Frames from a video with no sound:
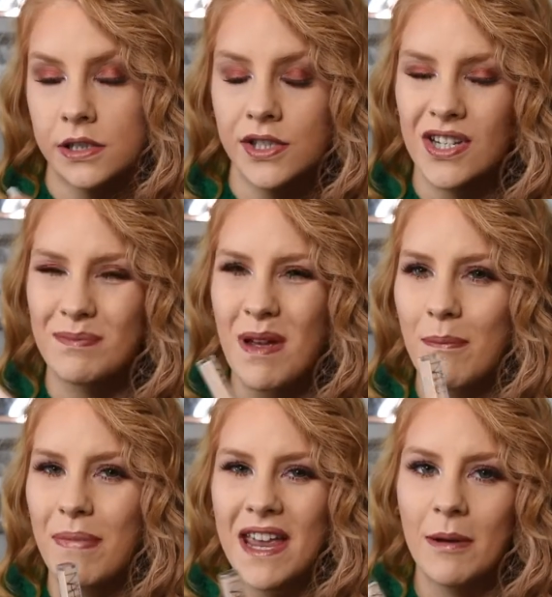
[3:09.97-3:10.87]
So it's a bit
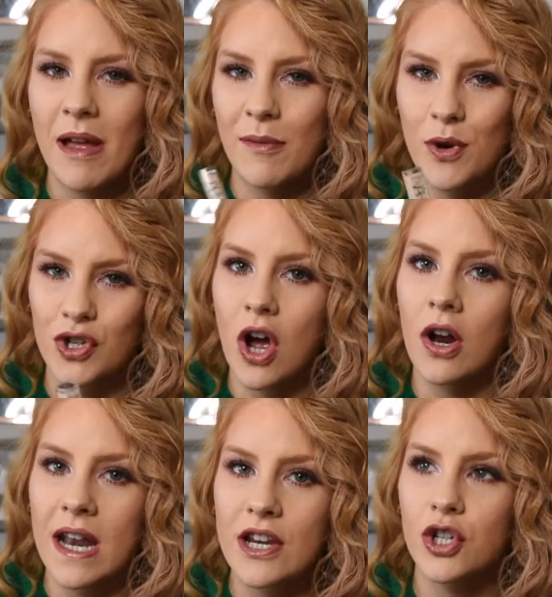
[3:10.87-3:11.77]
of beating about the bush,
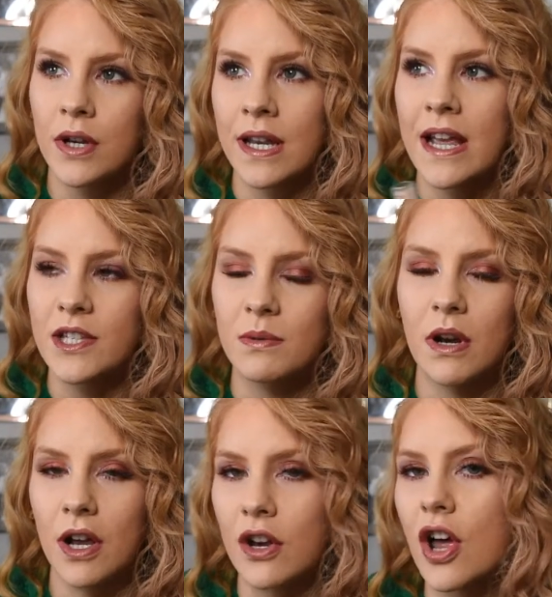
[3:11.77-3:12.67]
unless you can get to
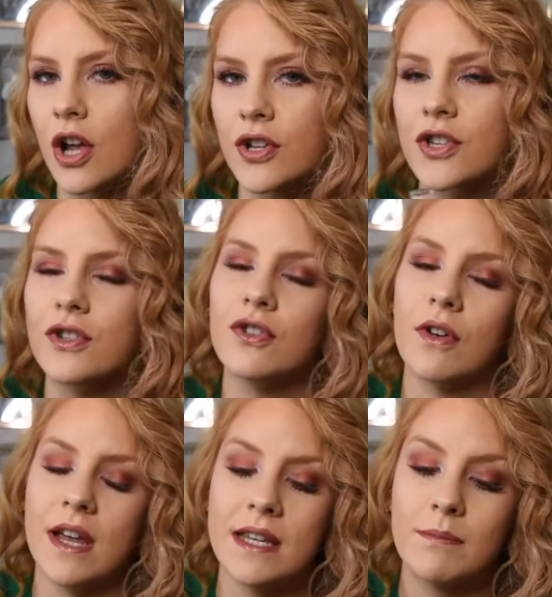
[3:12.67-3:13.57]
like a NARS
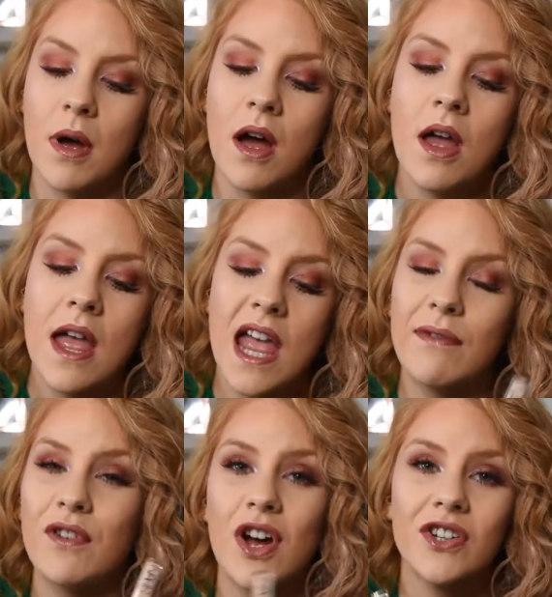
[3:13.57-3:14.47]
stockist. But
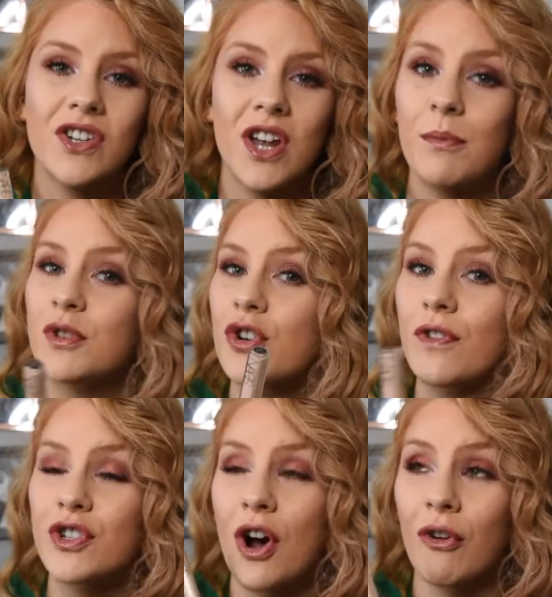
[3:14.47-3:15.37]
if NARS could come to
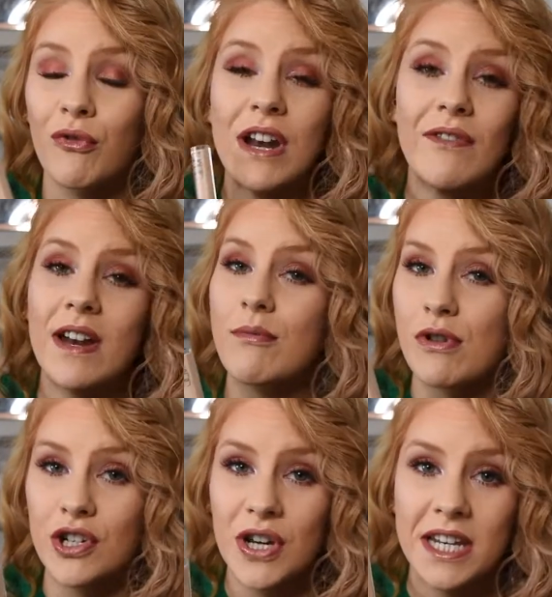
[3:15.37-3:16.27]
Norwich, I would really, really
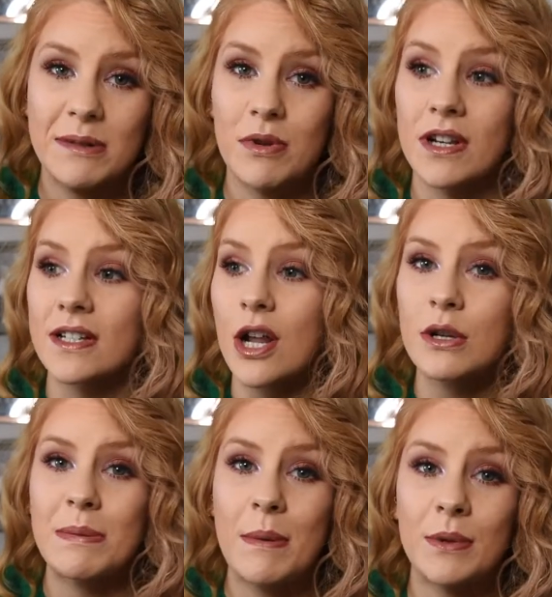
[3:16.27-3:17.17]
appreciate it, because
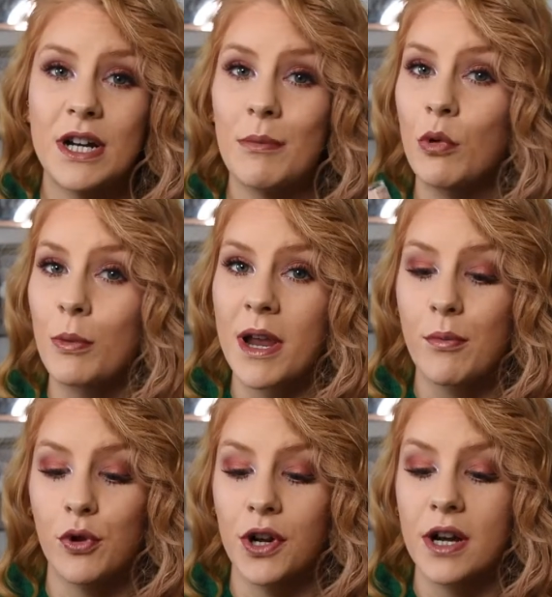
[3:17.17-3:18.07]
loads of people tell me all about your
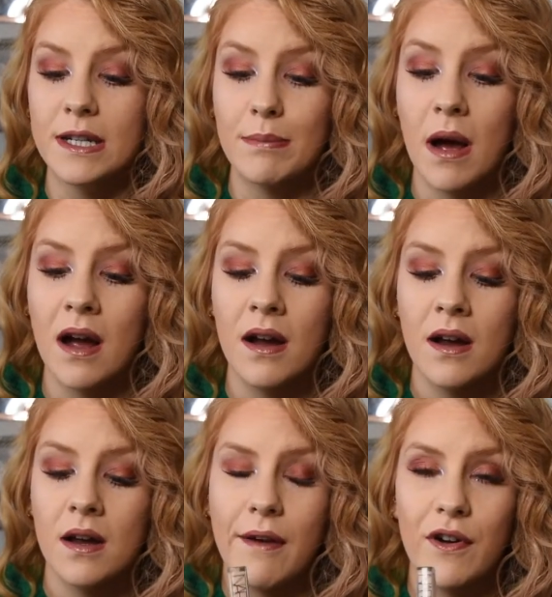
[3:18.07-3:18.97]
products. But
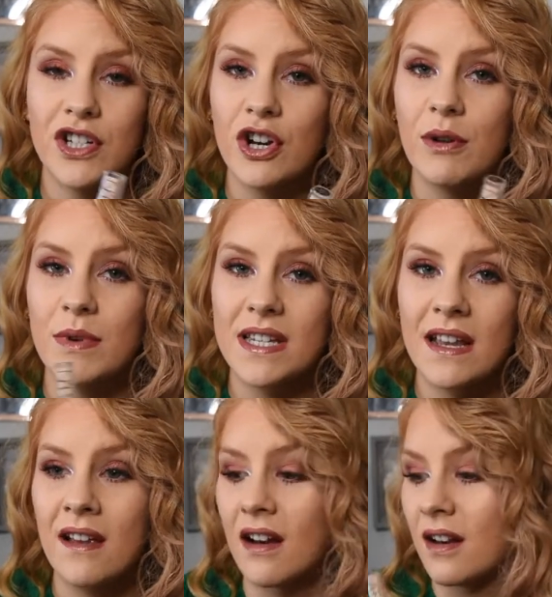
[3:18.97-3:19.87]
if I don't know my
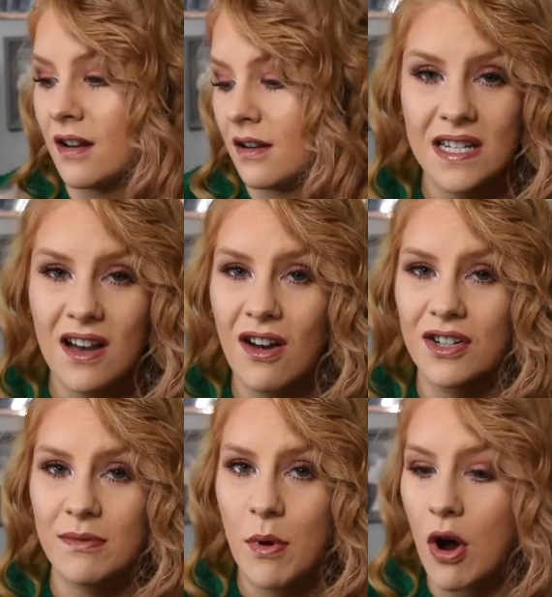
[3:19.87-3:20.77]
skin colour, then it's hard
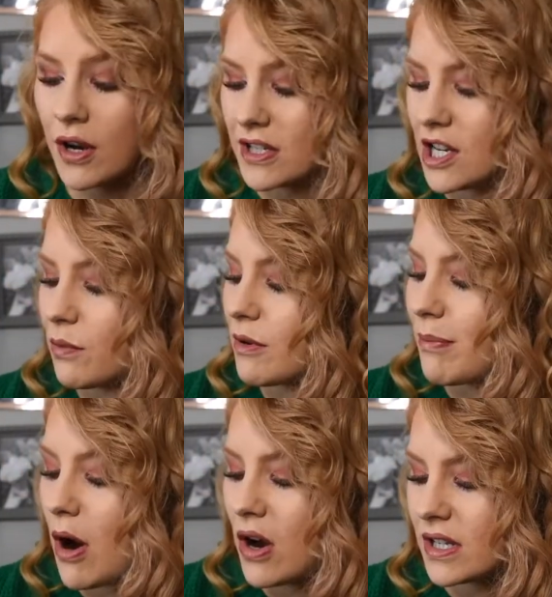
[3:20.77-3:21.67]
to buy, because I don't want to
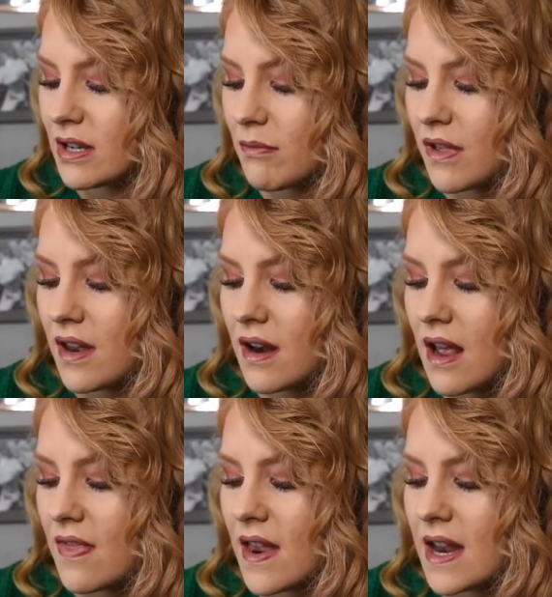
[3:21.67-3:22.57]
buy something
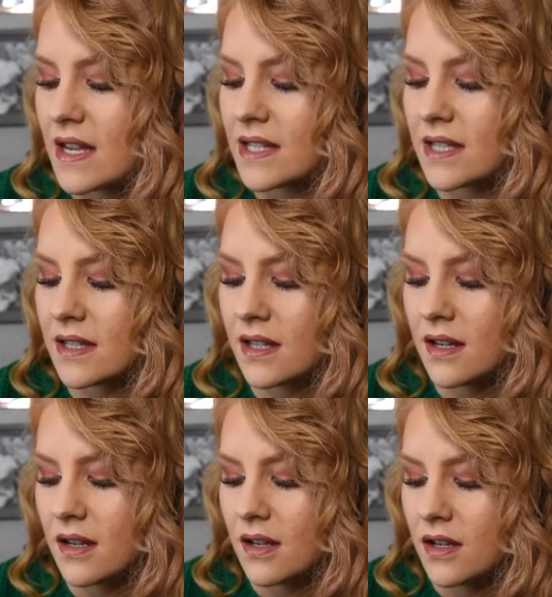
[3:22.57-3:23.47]
and then it's
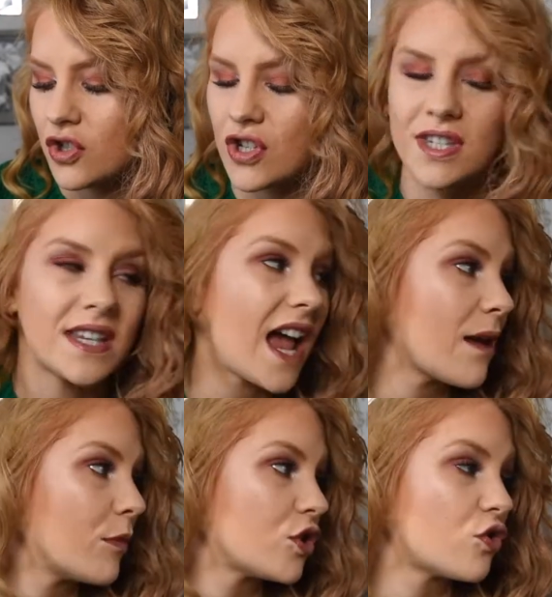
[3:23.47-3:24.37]
just sat
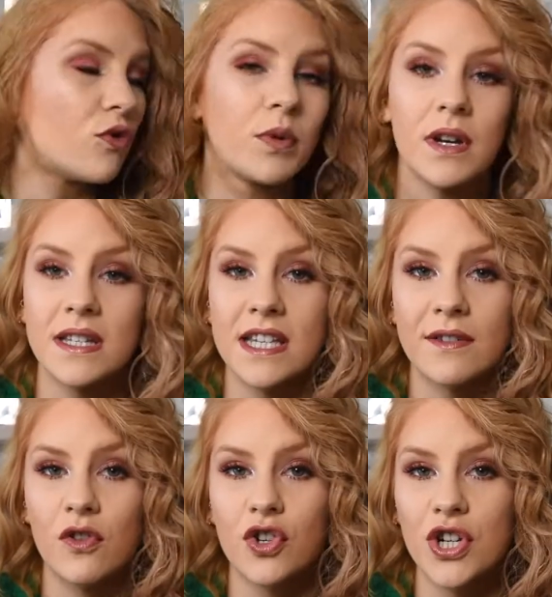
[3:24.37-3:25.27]
in my drawer because it's
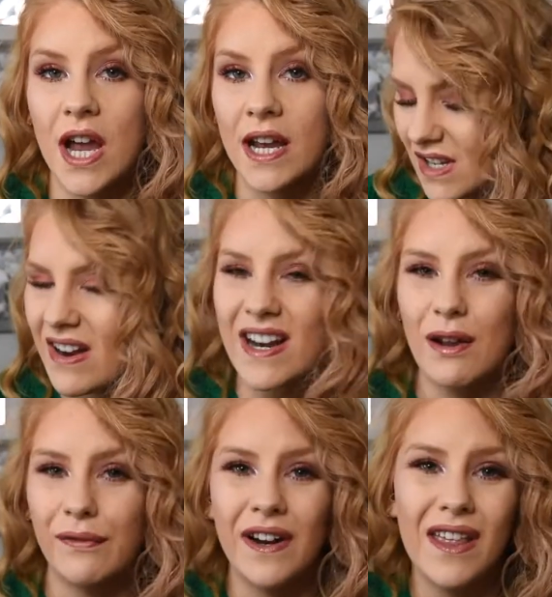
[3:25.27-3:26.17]
the wrong shade. I don't know
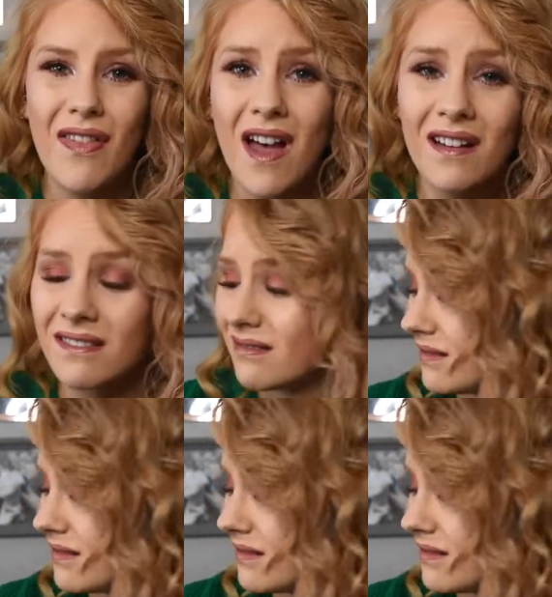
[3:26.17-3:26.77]
if I'm in that.